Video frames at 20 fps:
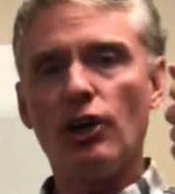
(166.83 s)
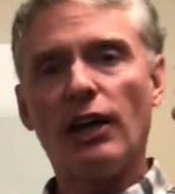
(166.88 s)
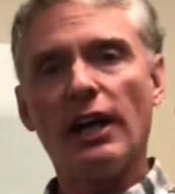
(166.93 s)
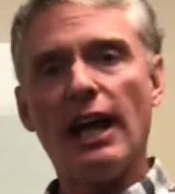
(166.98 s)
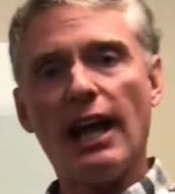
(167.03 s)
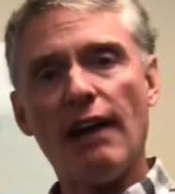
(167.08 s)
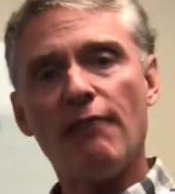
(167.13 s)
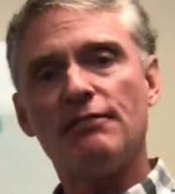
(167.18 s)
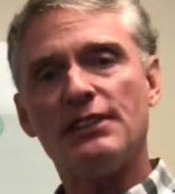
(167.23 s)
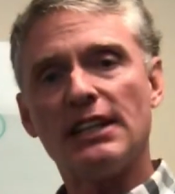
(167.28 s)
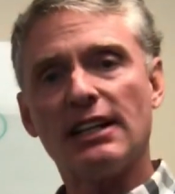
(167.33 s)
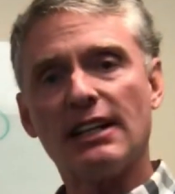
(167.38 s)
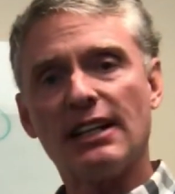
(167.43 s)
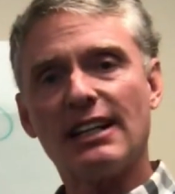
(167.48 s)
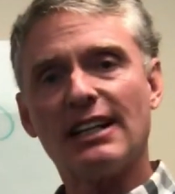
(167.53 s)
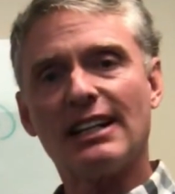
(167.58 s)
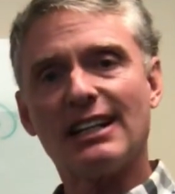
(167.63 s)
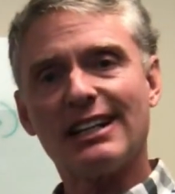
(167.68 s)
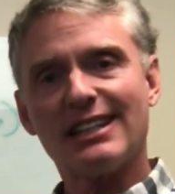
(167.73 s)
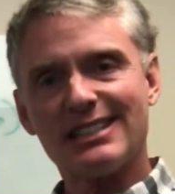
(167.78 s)
going to have to
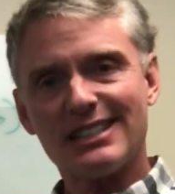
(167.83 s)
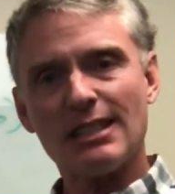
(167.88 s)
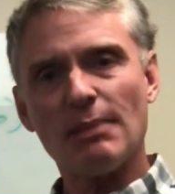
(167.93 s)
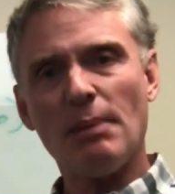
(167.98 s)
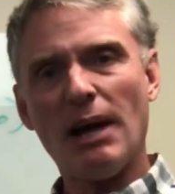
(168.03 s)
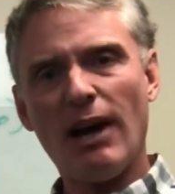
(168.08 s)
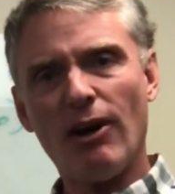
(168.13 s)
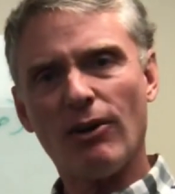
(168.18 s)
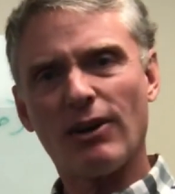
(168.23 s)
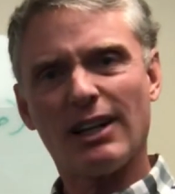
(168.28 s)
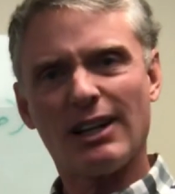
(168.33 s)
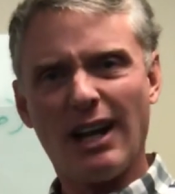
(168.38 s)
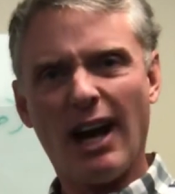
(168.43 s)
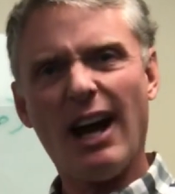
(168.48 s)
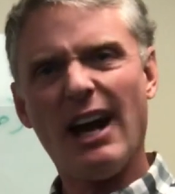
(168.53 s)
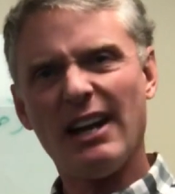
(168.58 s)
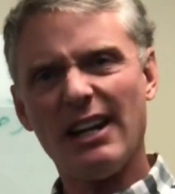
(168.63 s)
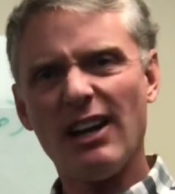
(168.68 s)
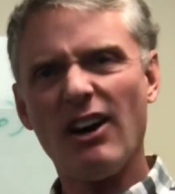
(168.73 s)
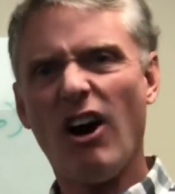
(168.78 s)
somehow
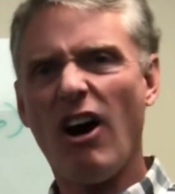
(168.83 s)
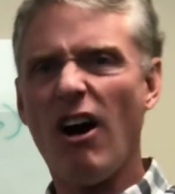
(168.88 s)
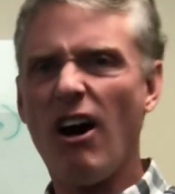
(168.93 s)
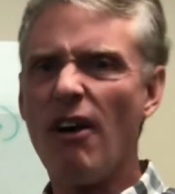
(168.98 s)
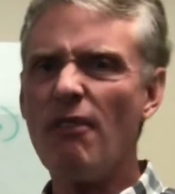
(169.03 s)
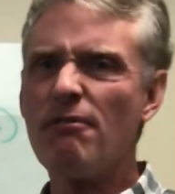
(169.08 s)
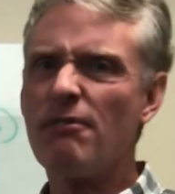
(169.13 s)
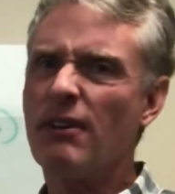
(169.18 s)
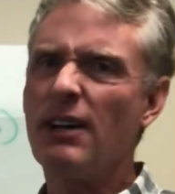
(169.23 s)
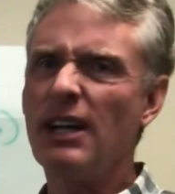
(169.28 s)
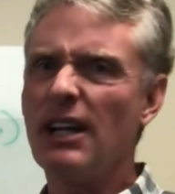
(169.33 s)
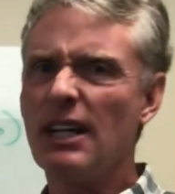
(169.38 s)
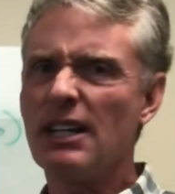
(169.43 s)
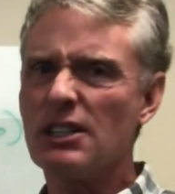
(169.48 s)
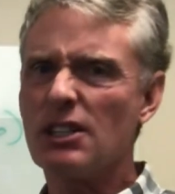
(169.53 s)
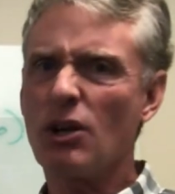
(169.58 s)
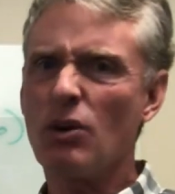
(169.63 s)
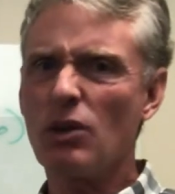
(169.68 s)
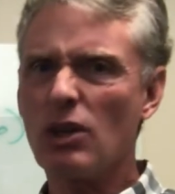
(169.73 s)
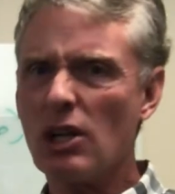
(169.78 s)
cut it off,
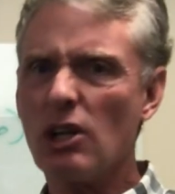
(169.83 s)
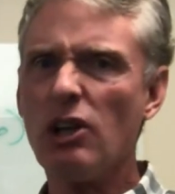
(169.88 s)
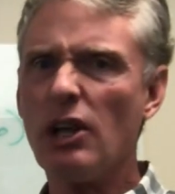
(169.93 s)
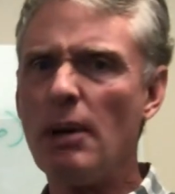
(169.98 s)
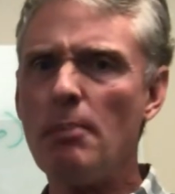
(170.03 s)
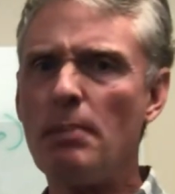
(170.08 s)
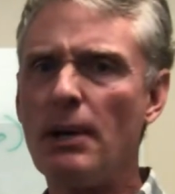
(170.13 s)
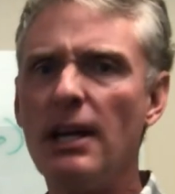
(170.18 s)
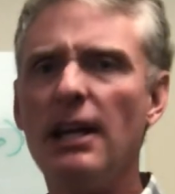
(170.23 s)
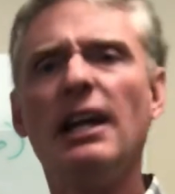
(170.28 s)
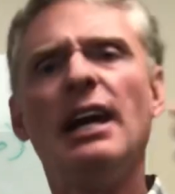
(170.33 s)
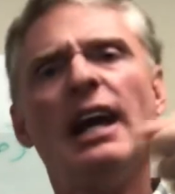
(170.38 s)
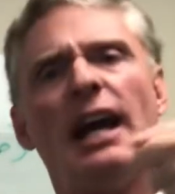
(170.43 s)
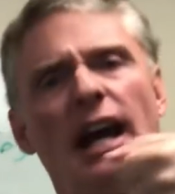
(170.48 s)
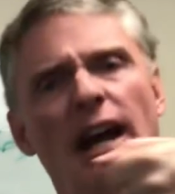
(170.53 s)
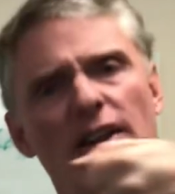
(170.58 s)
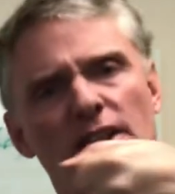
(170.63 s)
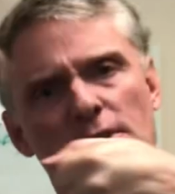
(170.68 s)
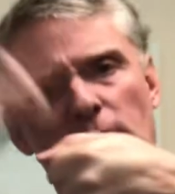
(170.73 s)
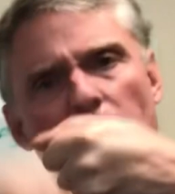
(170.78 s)
so clip it,
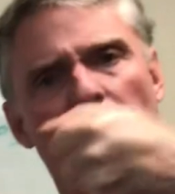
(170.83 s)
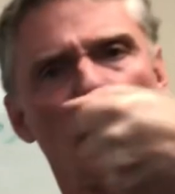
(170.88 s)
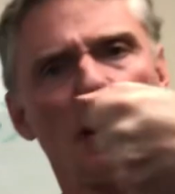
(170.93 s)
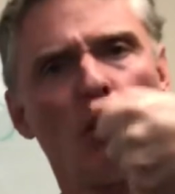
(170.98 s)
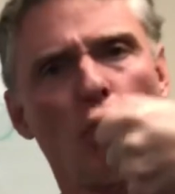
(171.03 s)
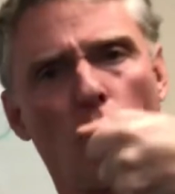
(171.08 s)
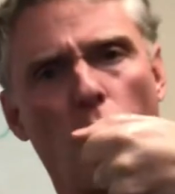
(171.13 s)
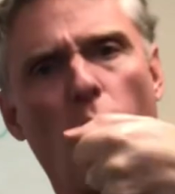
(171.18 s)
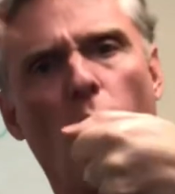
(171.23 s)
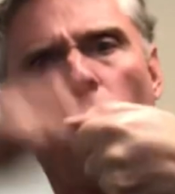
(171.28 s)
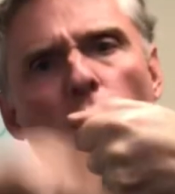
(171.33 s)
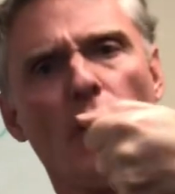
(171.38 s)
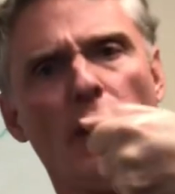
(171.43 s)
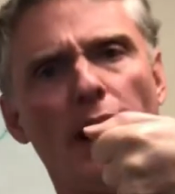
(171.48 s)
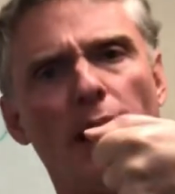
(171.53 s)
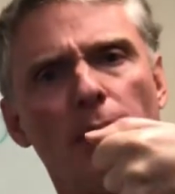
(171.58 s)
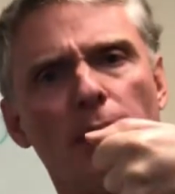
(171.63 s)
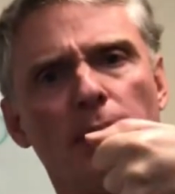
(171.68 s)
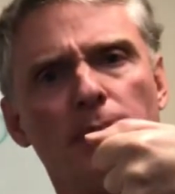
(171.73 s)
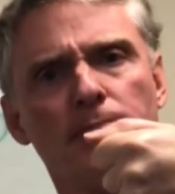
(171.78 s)
and it's probably going to roll
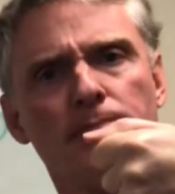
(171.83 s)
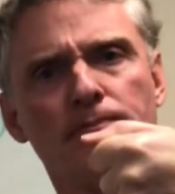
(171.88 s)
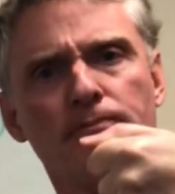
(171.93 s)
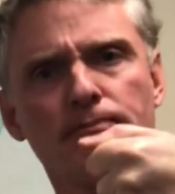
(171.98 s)
up.